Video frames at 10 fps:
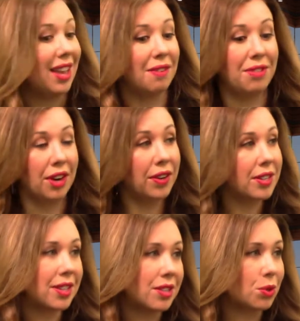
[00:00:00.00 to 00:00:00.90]
If they're
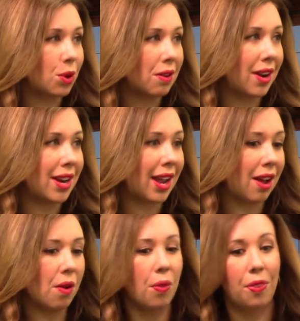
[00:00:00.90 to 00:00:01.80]
into this toy right
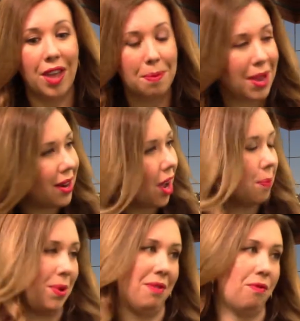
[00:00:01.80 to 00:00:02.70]
now, they may
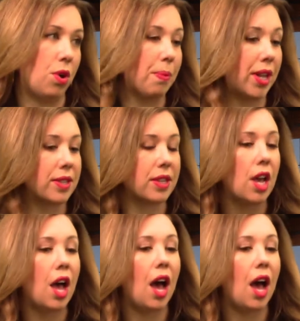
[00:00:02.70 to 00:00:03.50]
not be in 4 months.